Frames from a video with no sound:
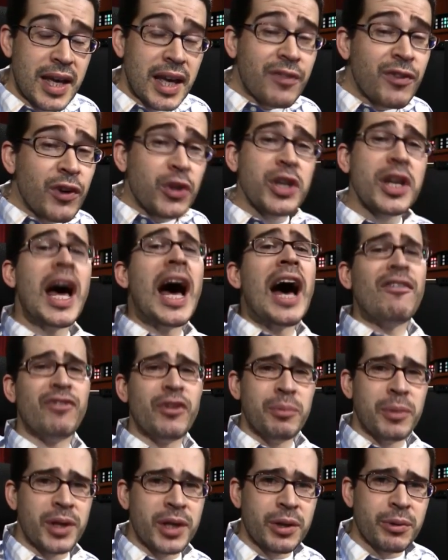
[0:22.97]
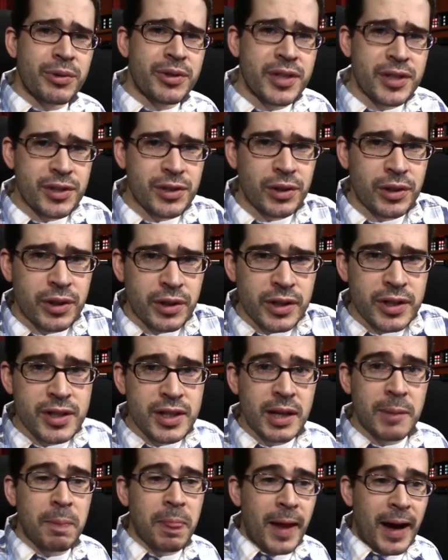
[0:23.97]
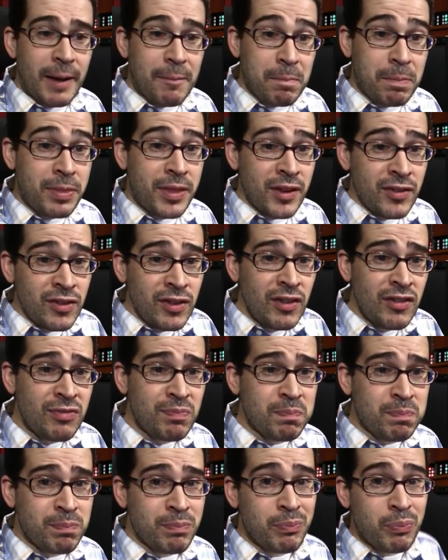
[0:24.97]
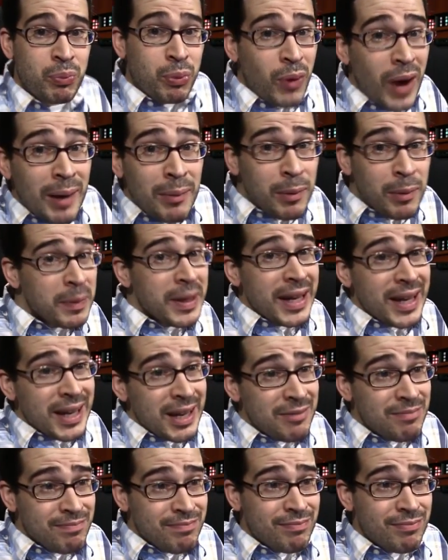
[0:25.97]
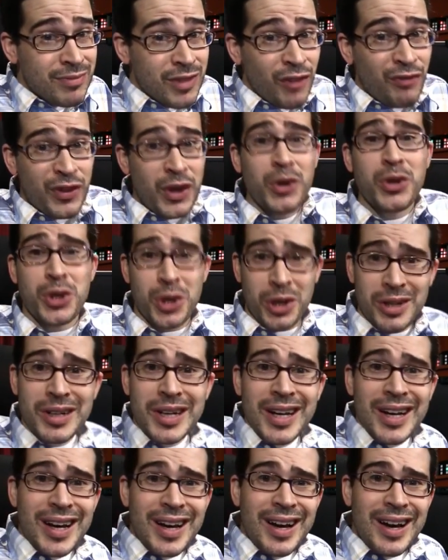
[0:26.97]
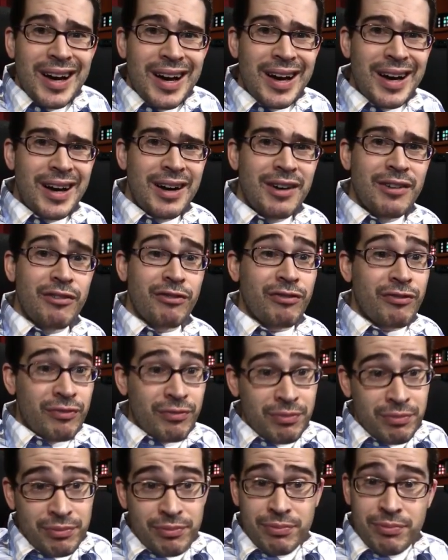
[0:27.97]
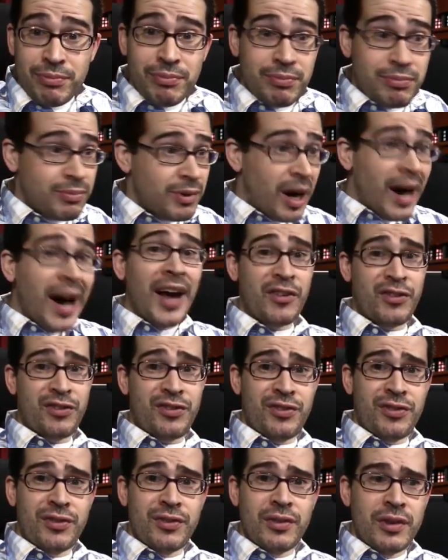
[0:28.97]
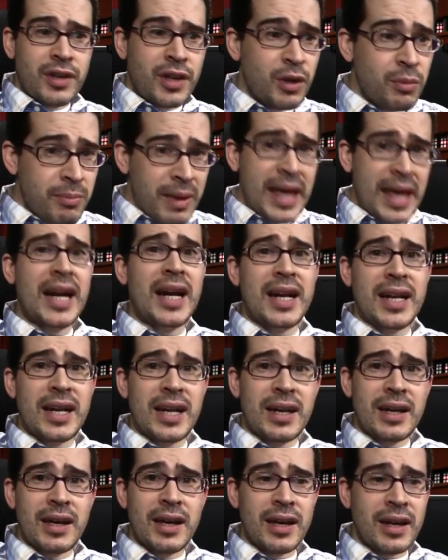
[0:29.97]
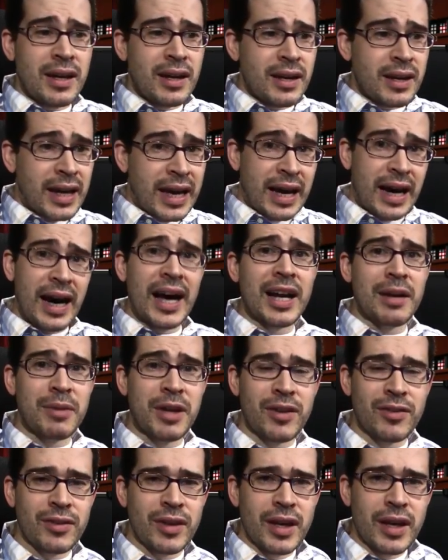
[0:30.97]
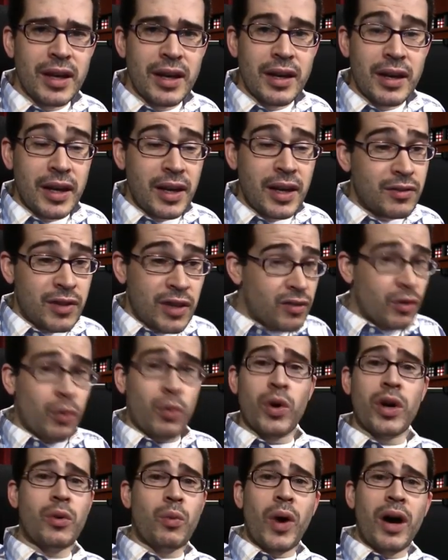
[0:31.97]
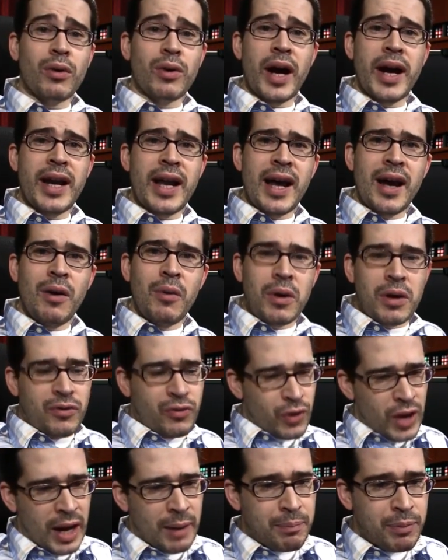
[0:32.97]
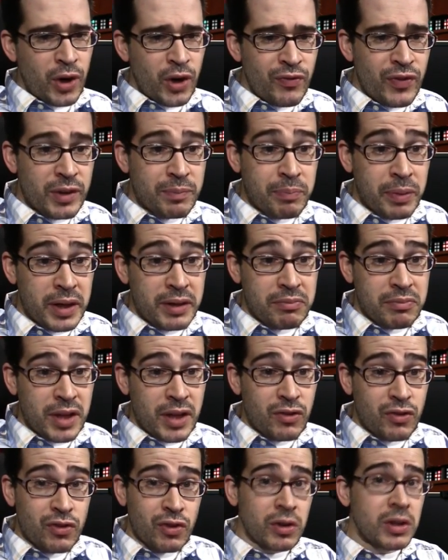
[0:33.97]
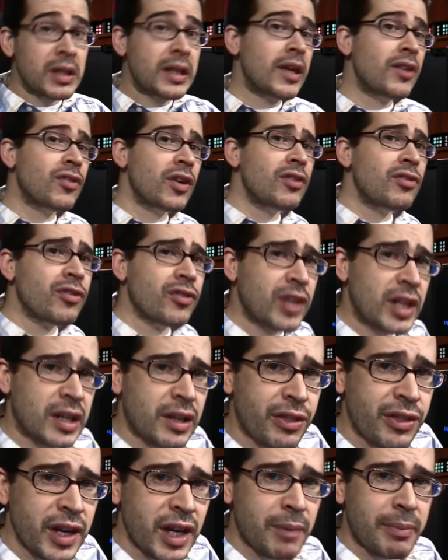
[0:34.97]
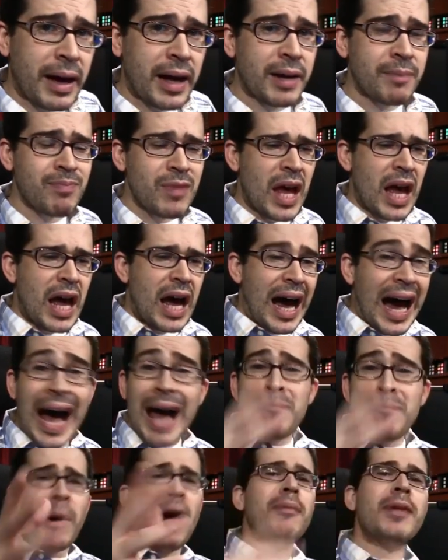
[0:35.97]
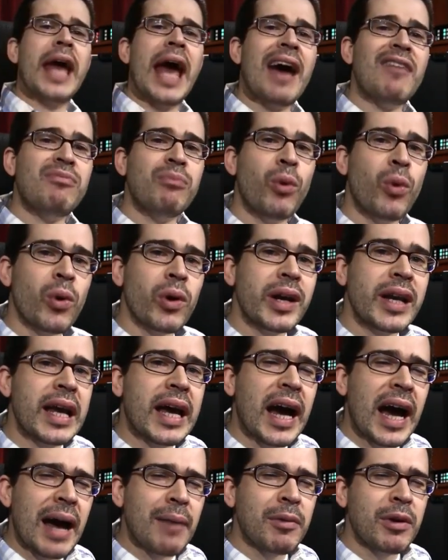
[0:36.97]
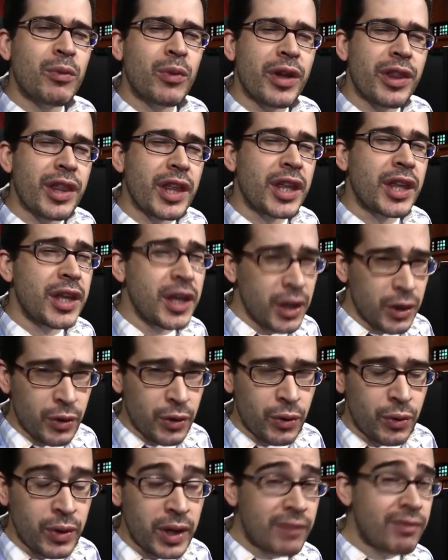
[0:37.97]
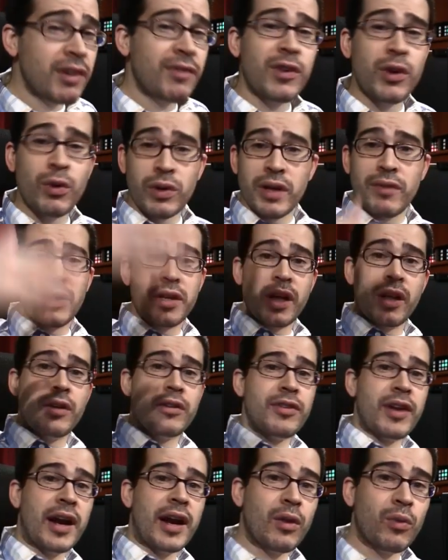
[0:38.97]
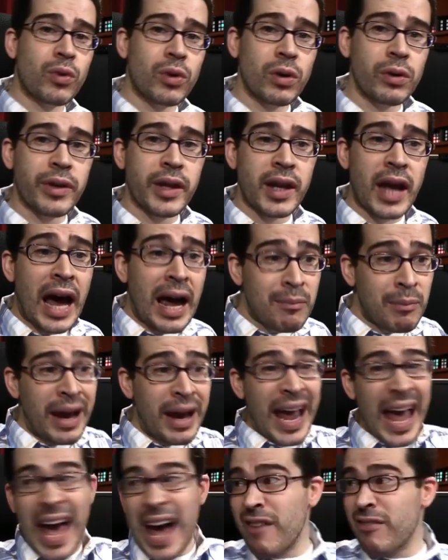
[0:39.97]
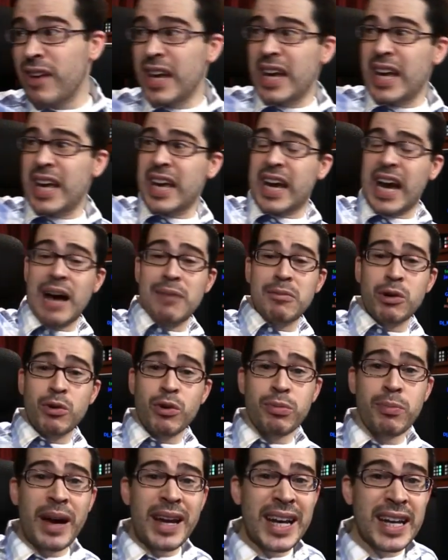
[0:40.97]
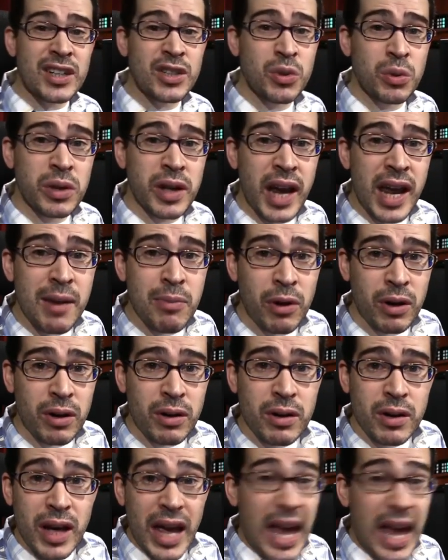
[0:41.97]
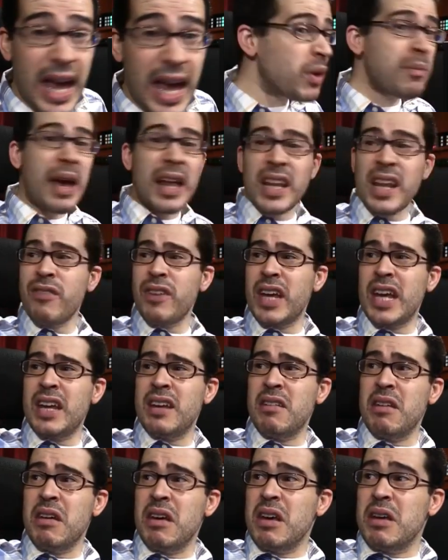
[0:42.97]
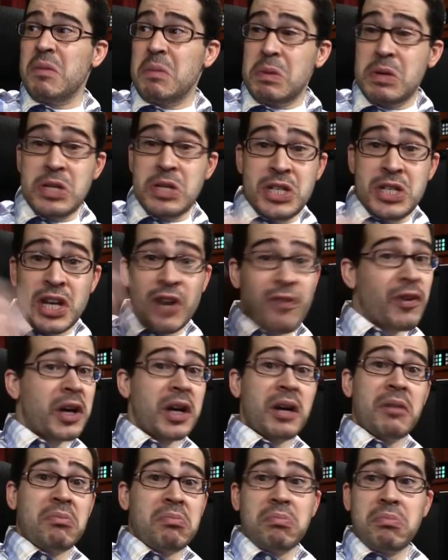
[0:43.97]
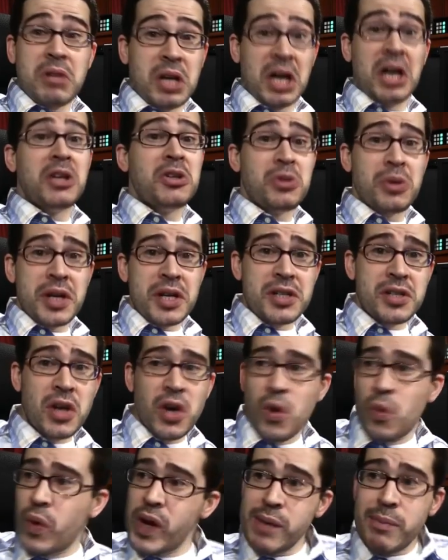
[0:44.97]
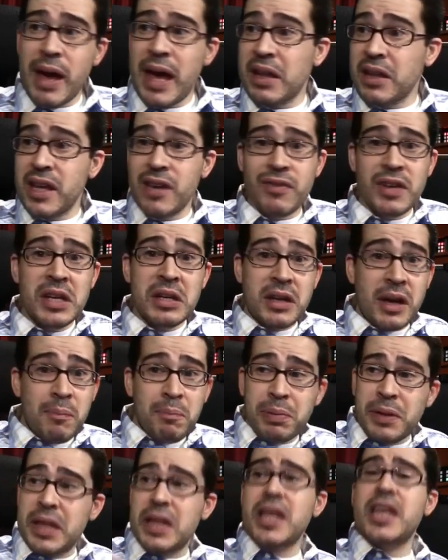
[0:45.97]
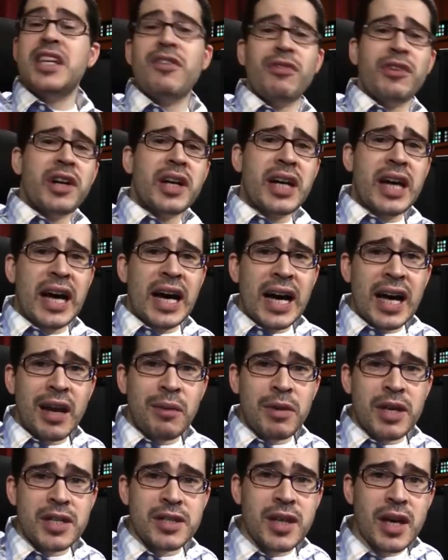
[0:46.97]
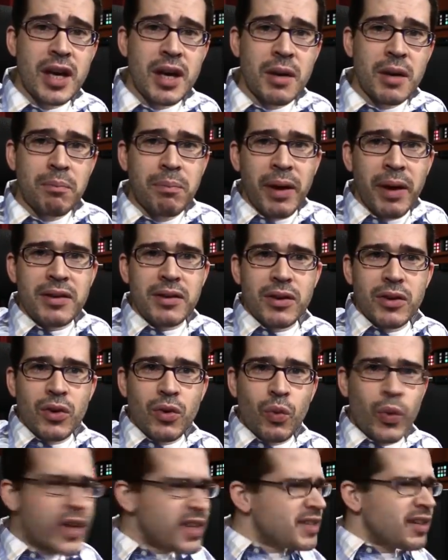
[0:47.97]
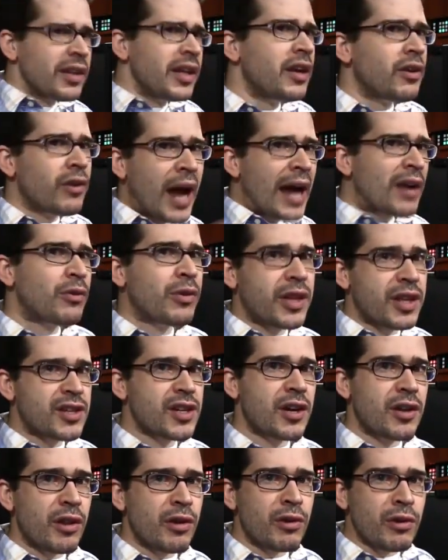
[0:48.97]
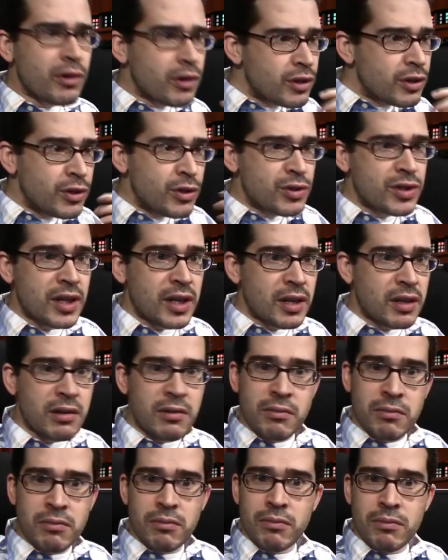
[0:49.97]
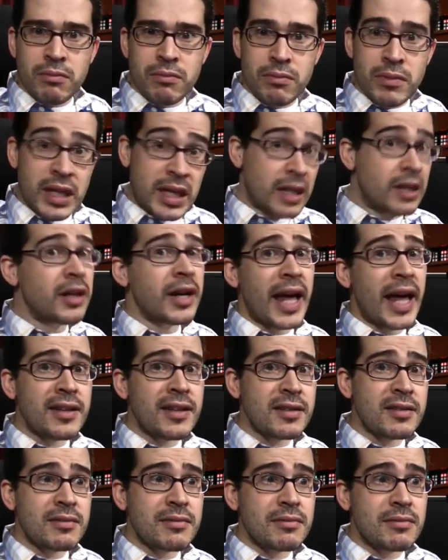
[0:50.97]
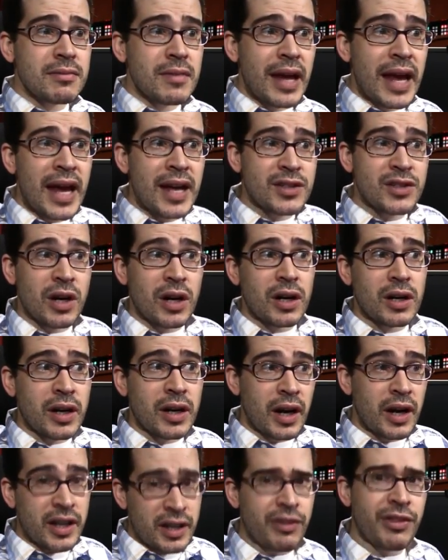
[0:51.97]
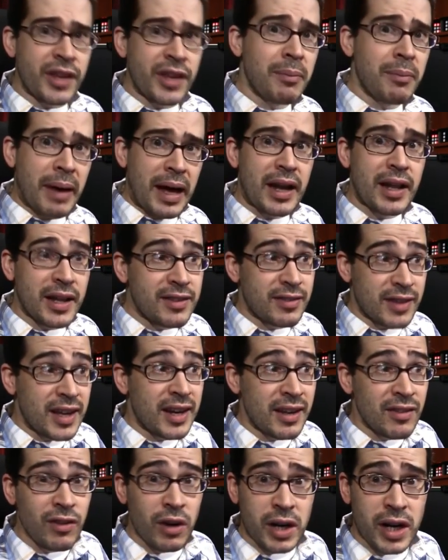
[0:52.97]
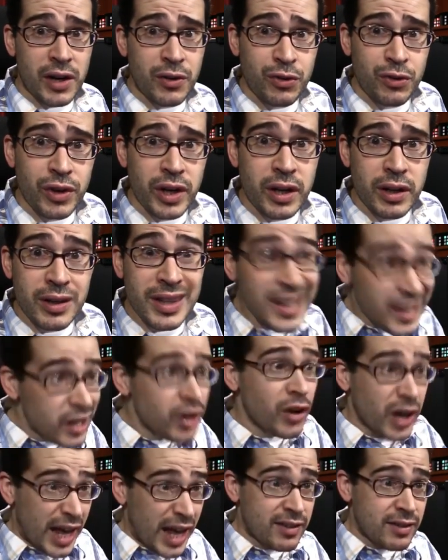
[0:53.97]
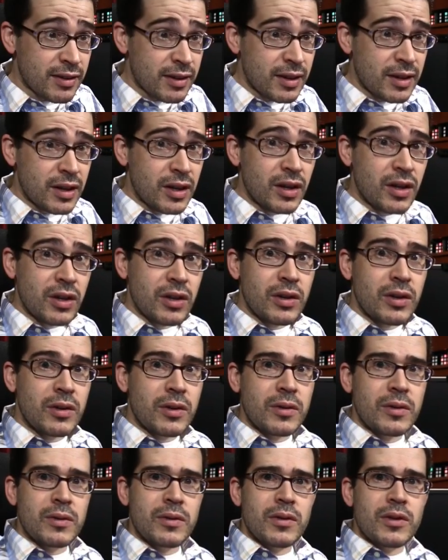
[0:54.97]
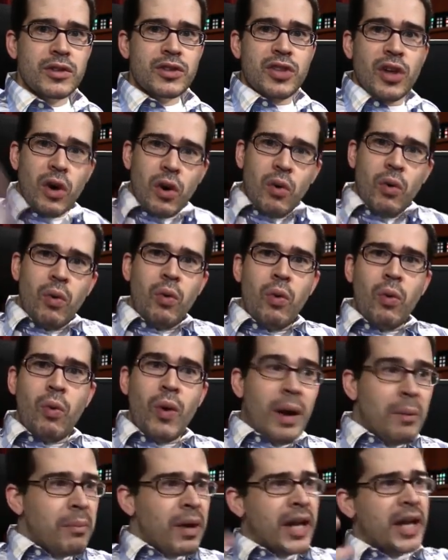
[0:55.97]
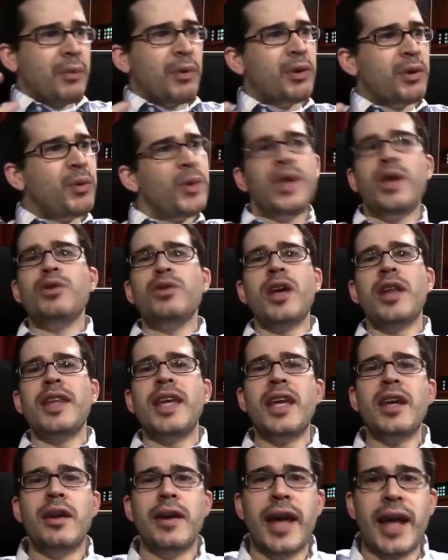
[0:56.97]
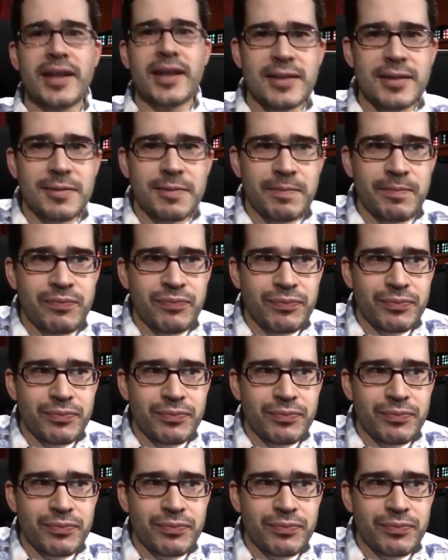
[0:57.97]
If you're not familiar with digital currency, this is probably the future of us, humanity, and economies. Does it work well right now? Well, it's not perfect, but it certainly is interesting to think about it. I probably have more in common with you, even if you live on the other side of the world, than I might have in common with my next door neighbor. And we may live in different countries. We may live in completely different economies, but we still interact with each other using the internet as our, and think about it, it is our country, the internet. So what money would we use on the internet?